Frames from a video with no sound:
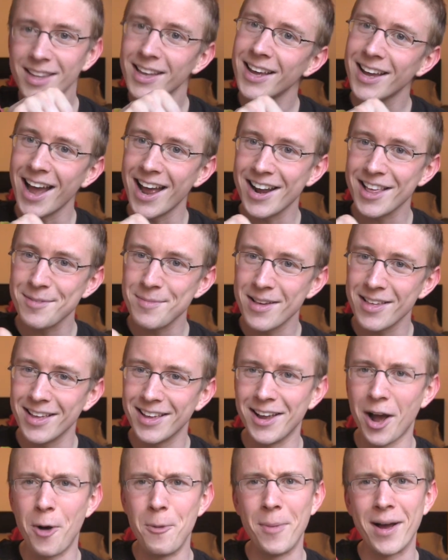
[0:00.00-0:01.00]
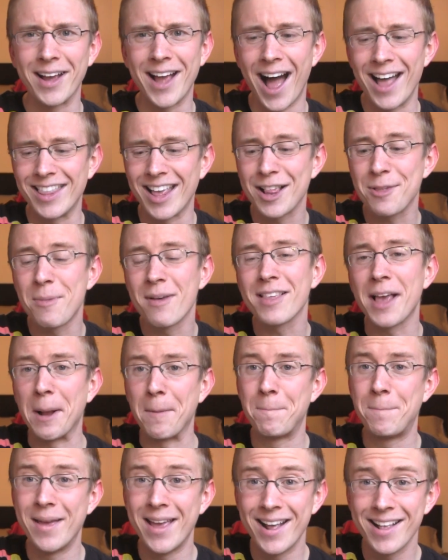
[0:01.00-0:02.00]
It kind of smells, oh my god, that smells
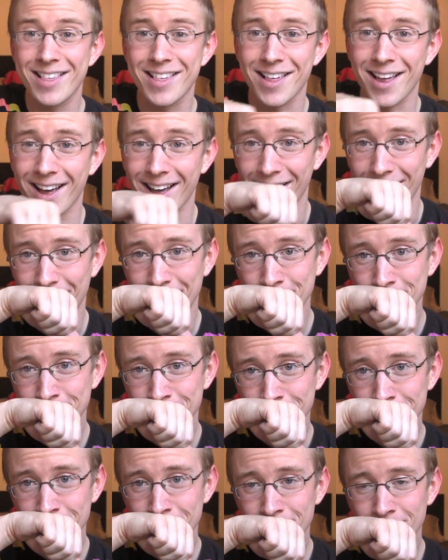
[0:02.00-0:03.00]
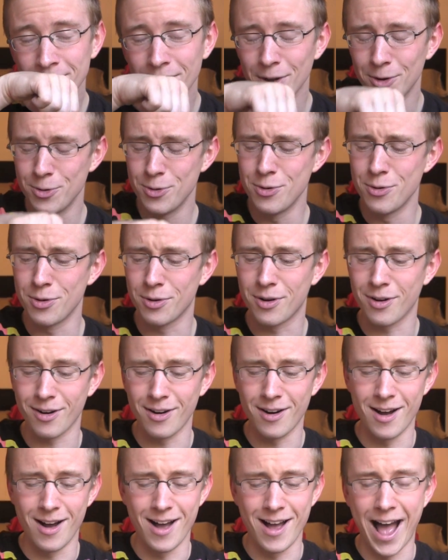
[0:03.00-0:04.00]
like pizza. Ooh,
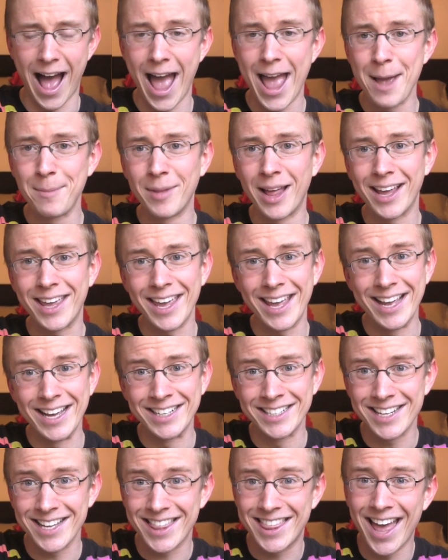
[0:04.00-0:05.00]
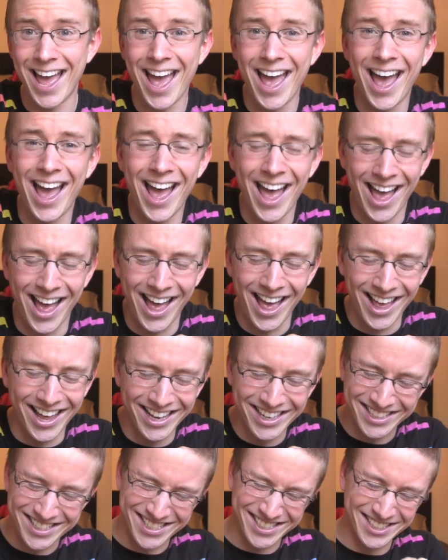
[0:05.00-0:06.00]
girl, I am like into
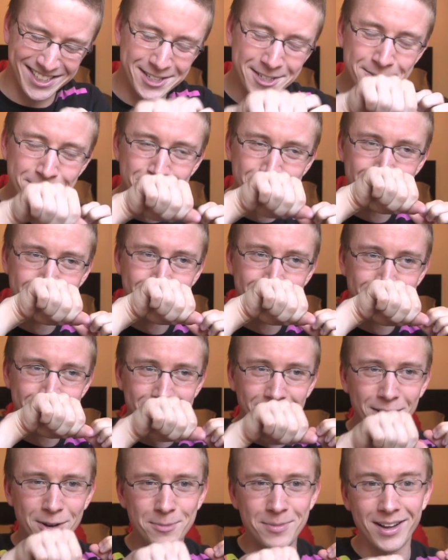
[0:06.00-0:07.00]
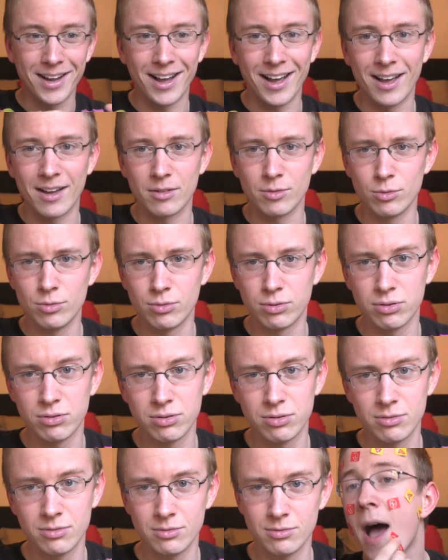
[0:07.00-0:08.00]
that. Oh my god, ooh.
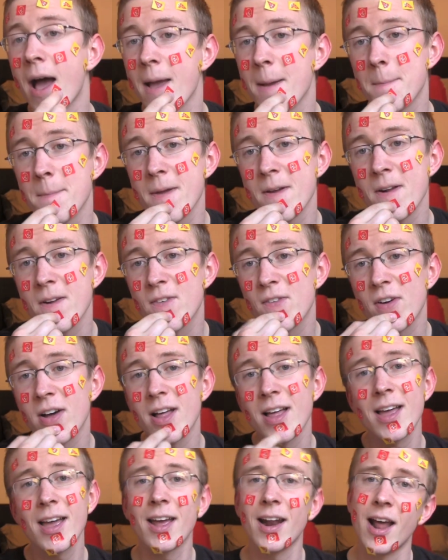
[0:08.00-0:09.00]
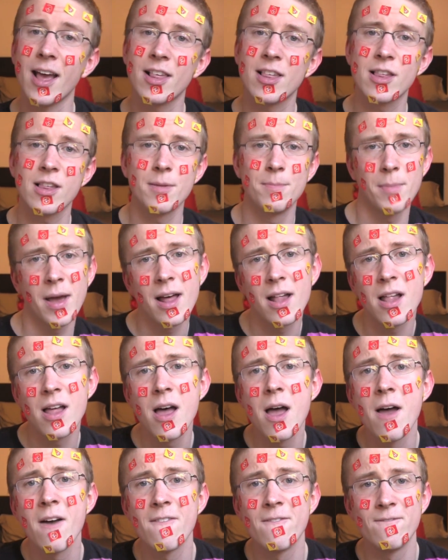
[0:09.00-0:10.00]
I am beautiful and I
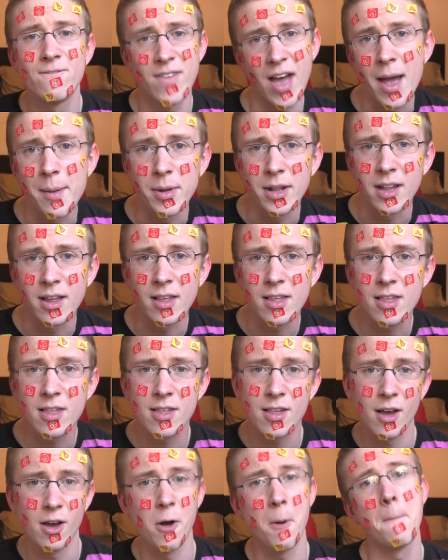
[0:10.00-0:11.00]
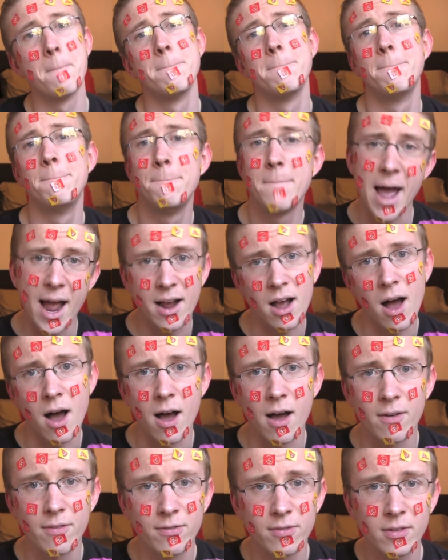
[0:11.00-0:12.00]
smell fabulous, so back
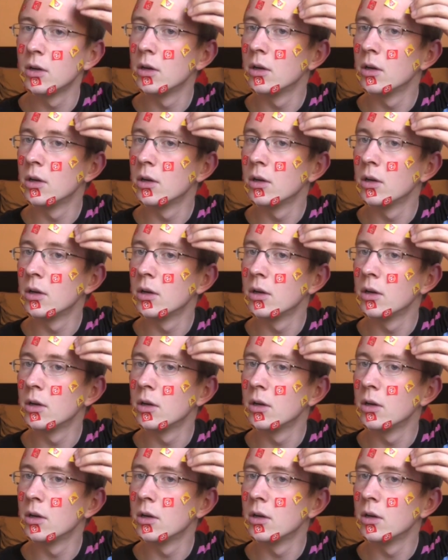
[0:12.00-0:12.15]
off.